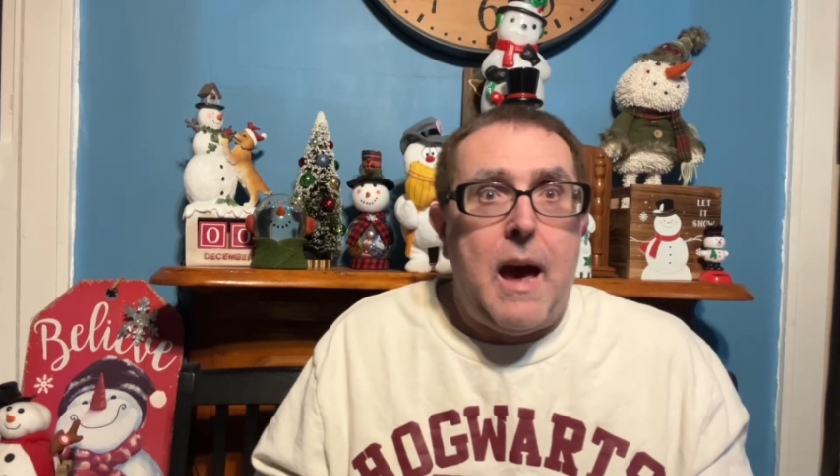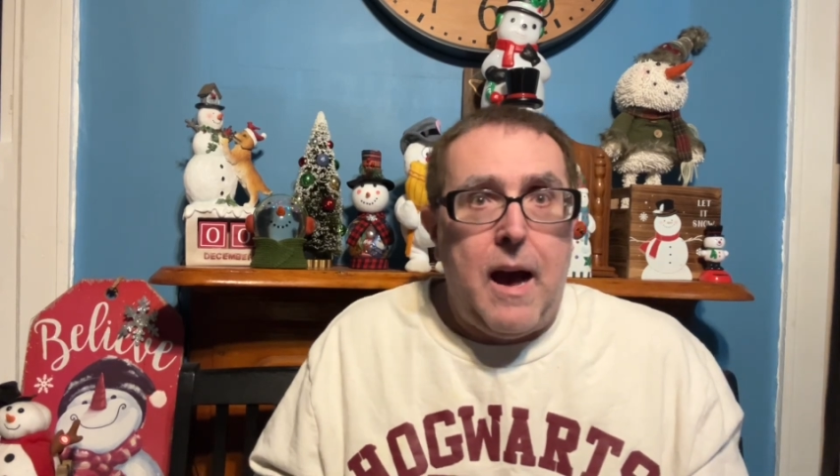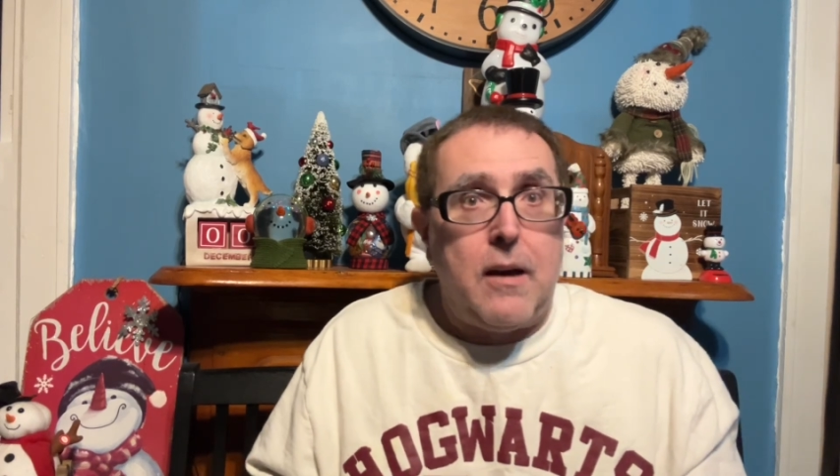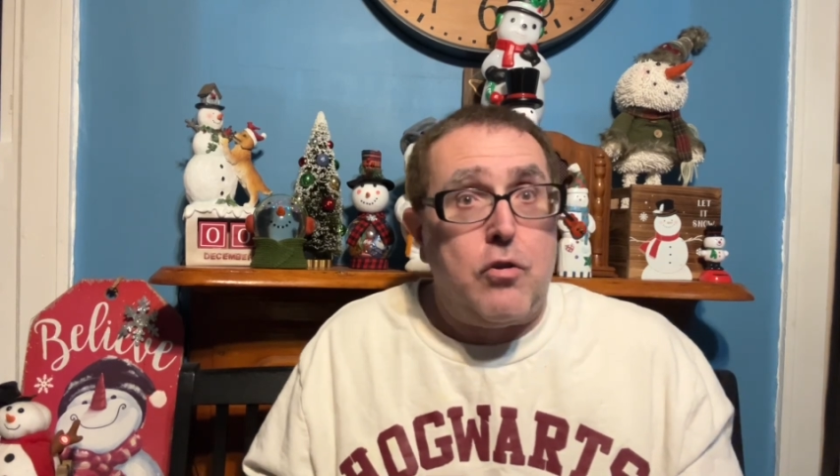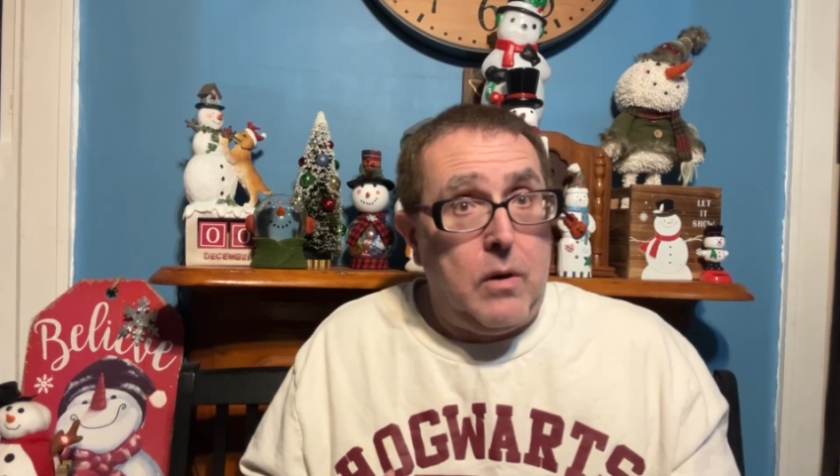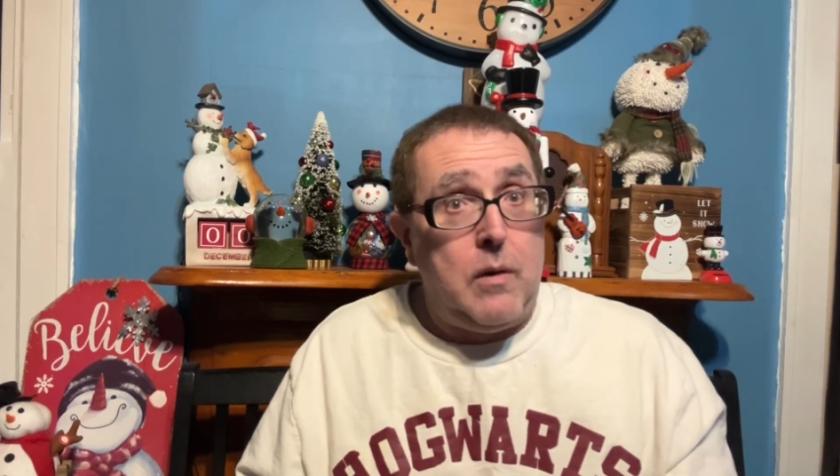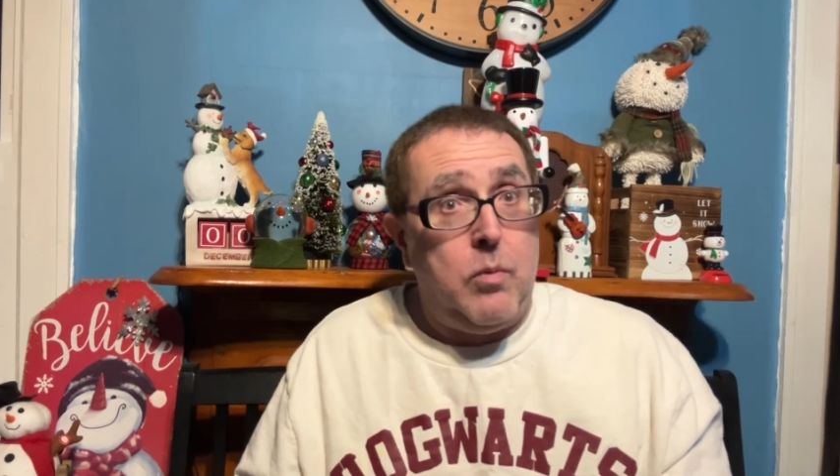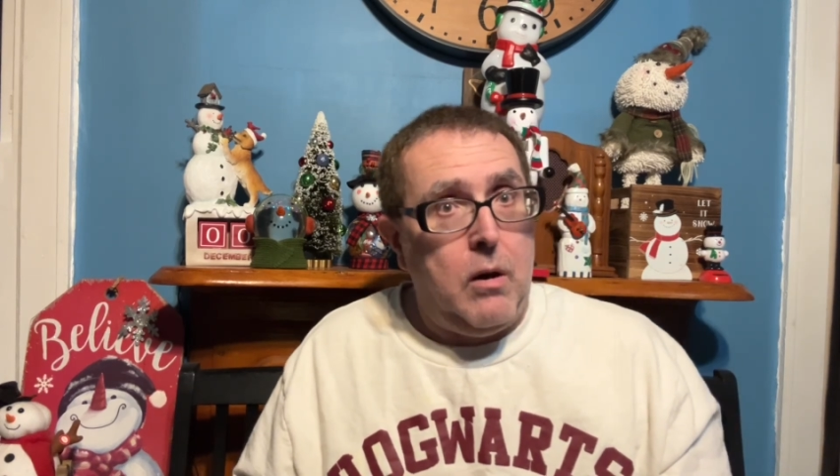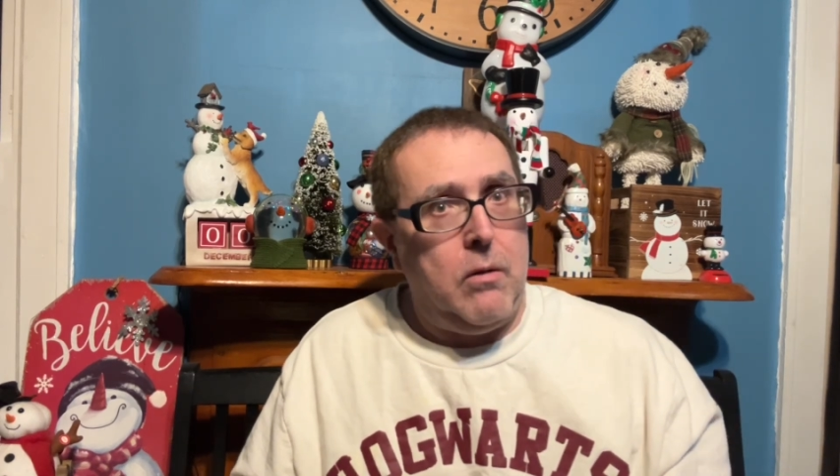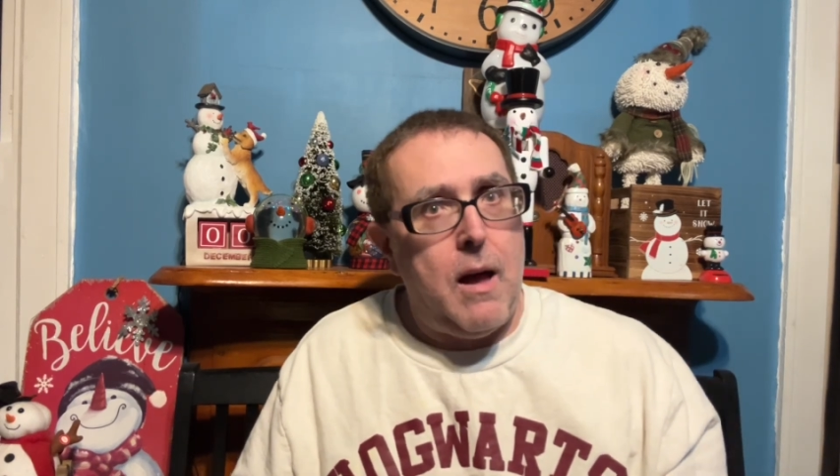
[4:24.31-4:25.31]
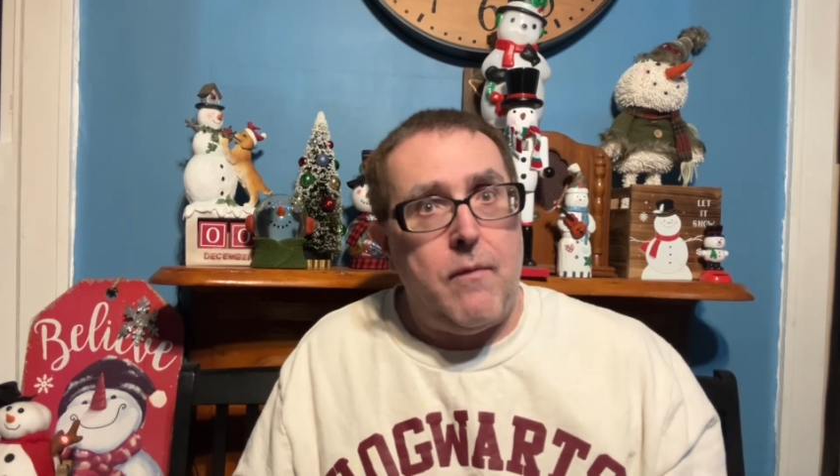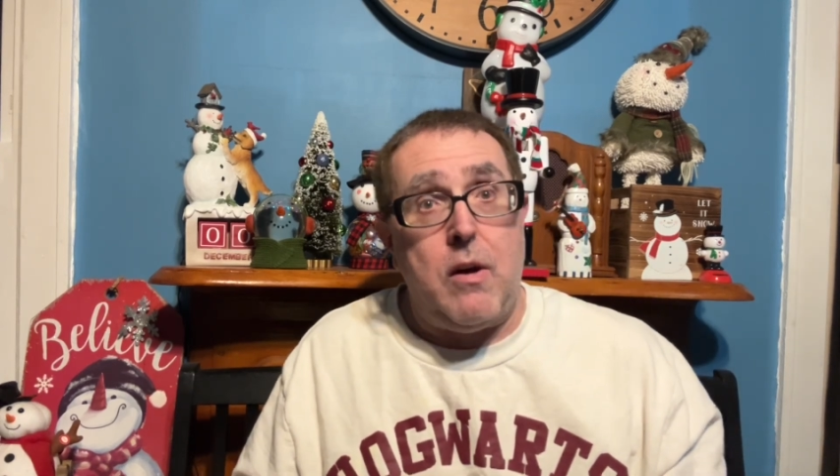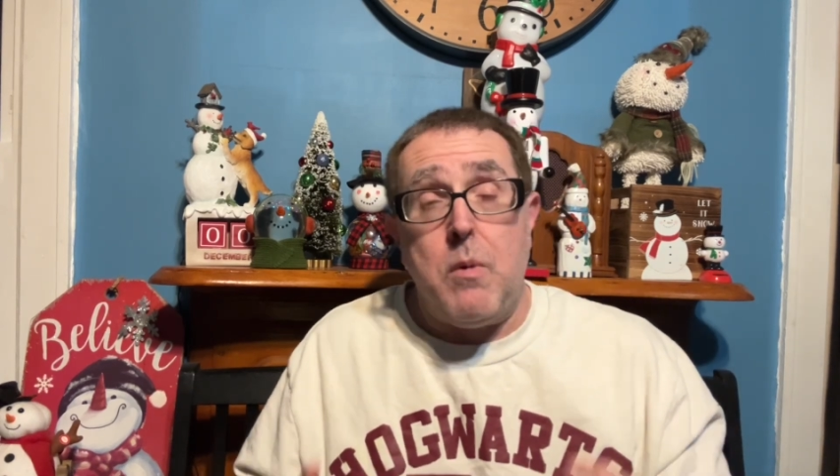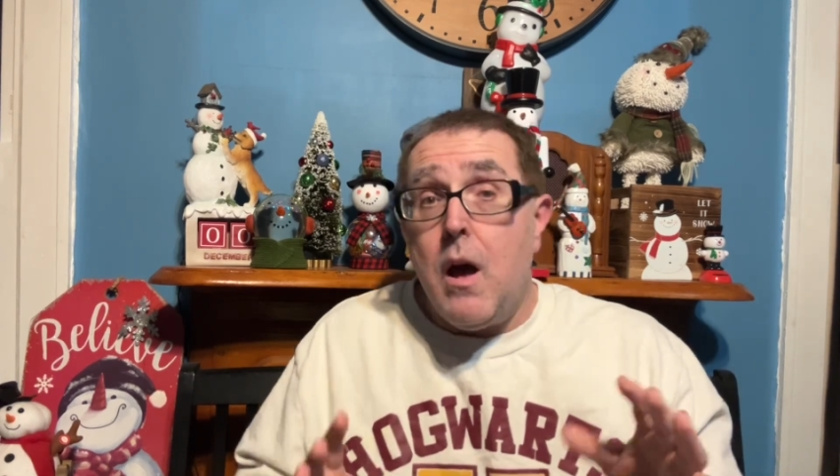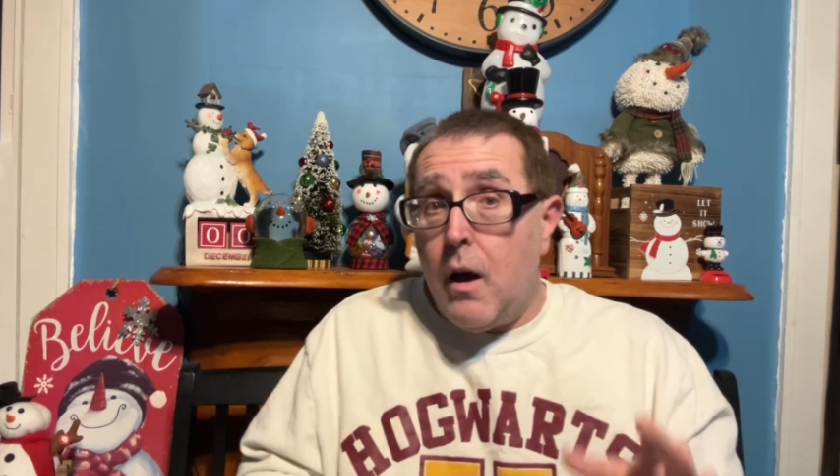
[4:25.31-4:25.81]
actually will love
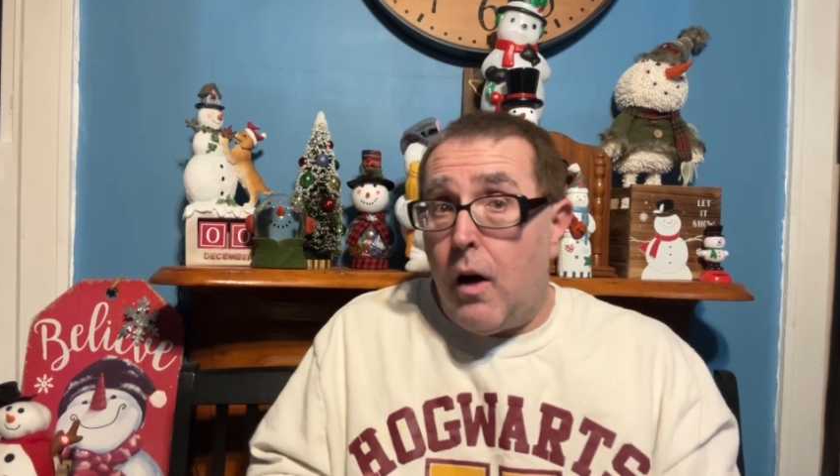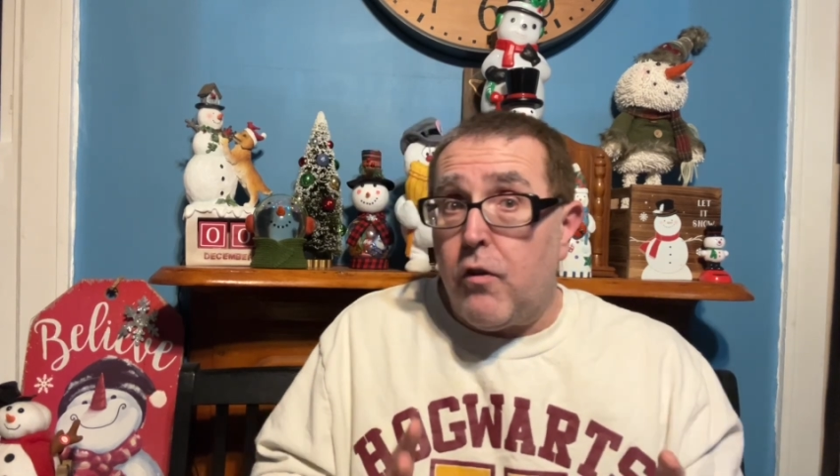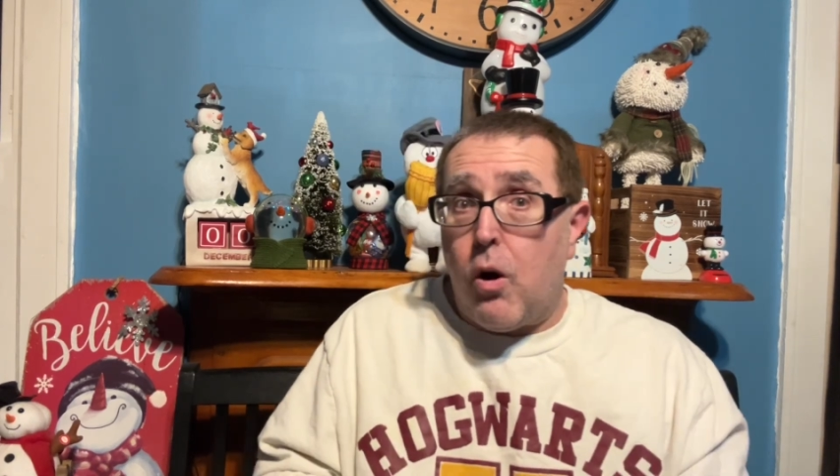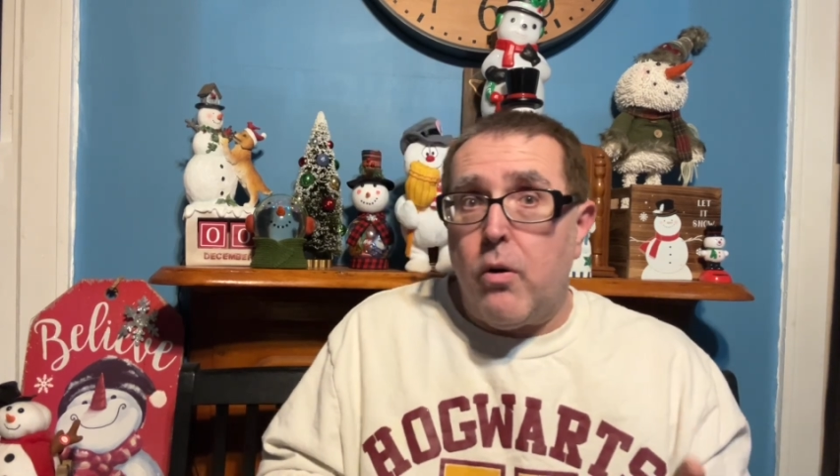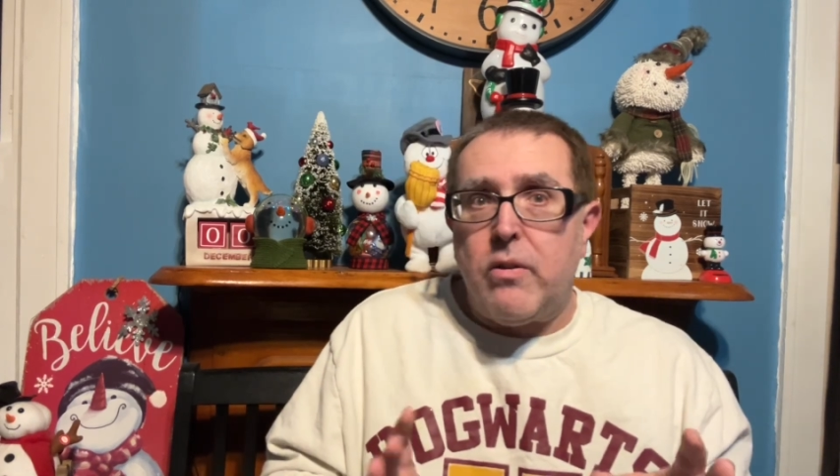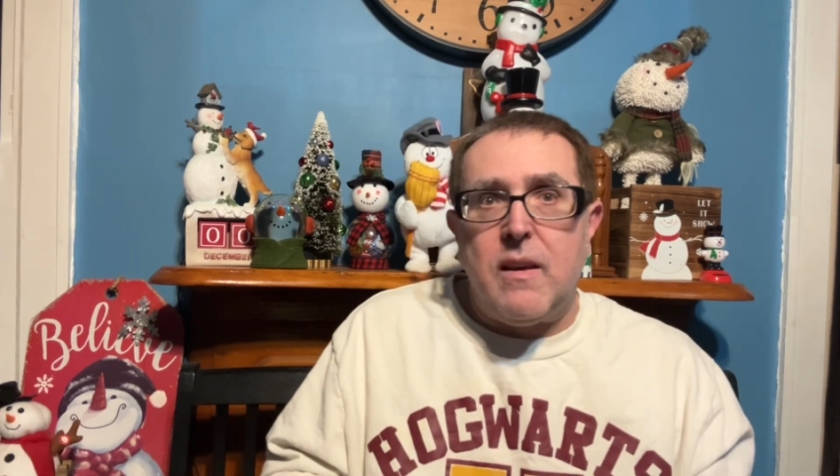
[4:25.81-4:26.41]
him. Of course, he